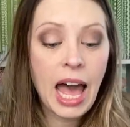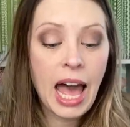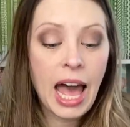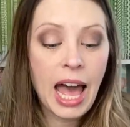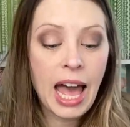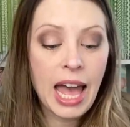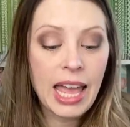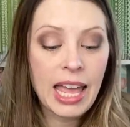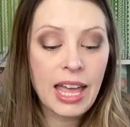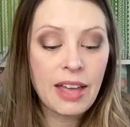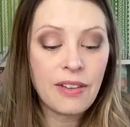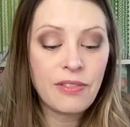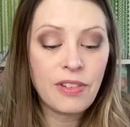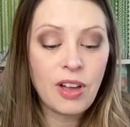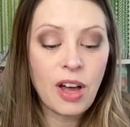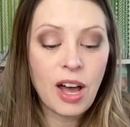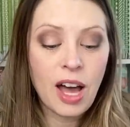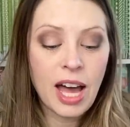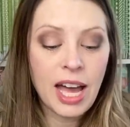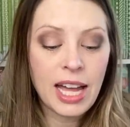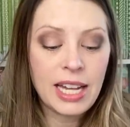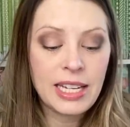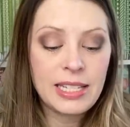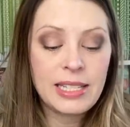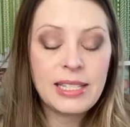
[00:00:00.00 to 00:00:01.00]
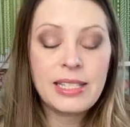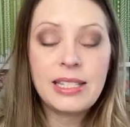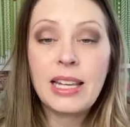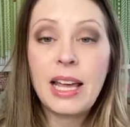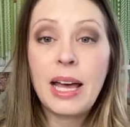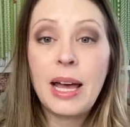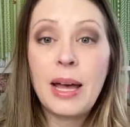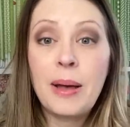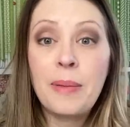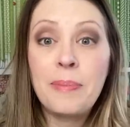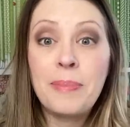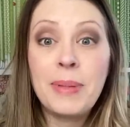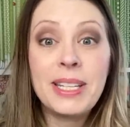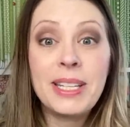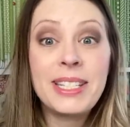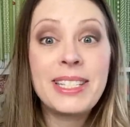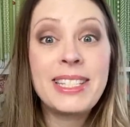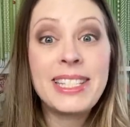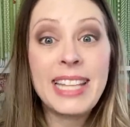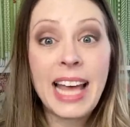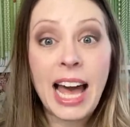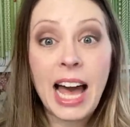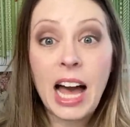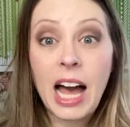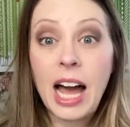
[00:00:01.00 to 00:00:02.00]
I have got some,
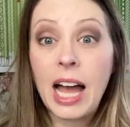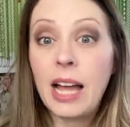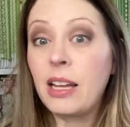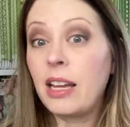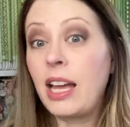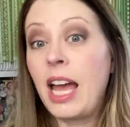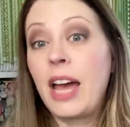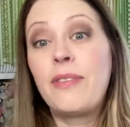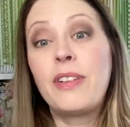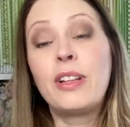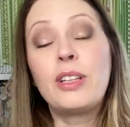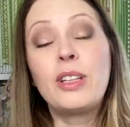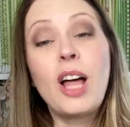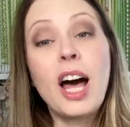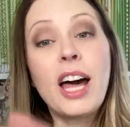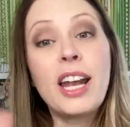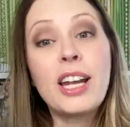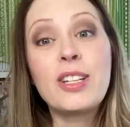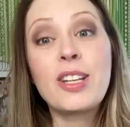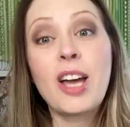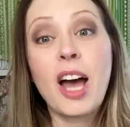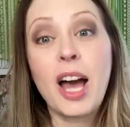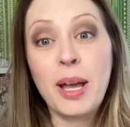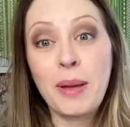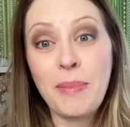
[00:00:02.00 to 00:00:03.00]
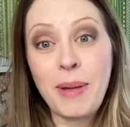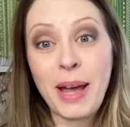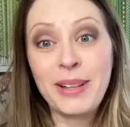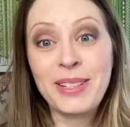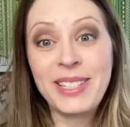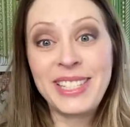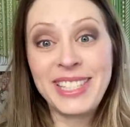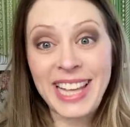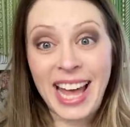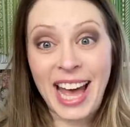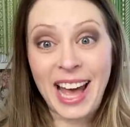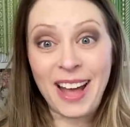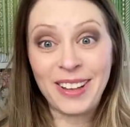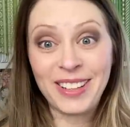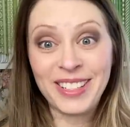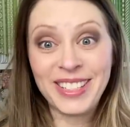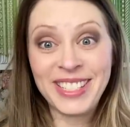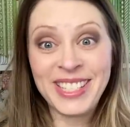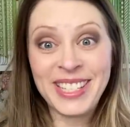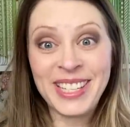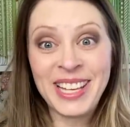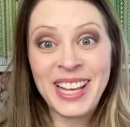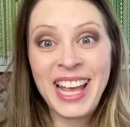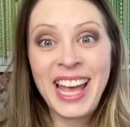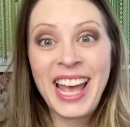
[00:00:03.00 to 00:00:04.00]
I have a lot of talk about
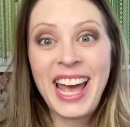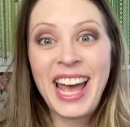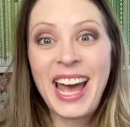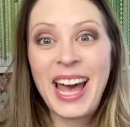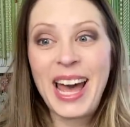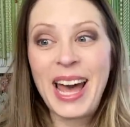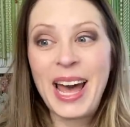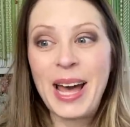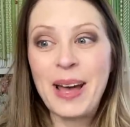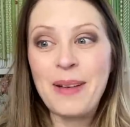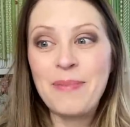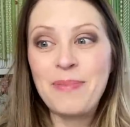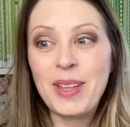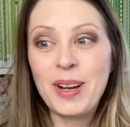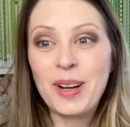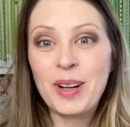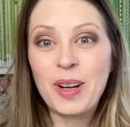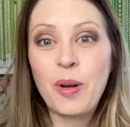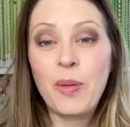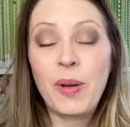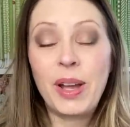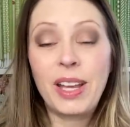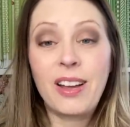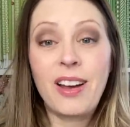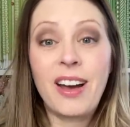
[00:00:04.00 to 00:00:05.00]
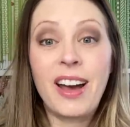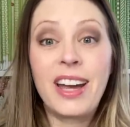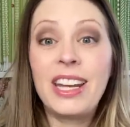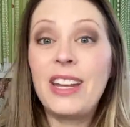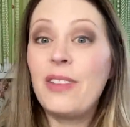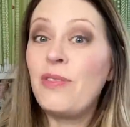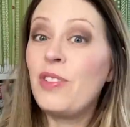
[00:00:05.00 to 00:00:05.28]
SALs um, that are going on.